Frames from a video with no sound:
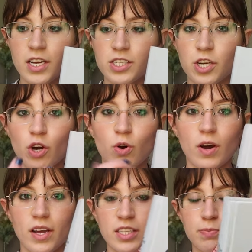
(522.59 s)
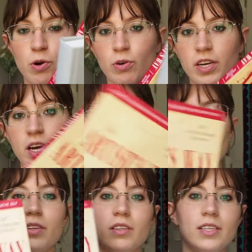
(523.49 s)
So it's broken up
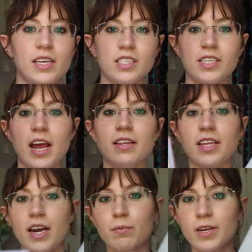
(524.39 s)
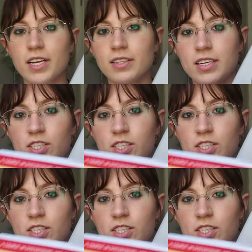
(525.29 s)
this and then I'm reading this.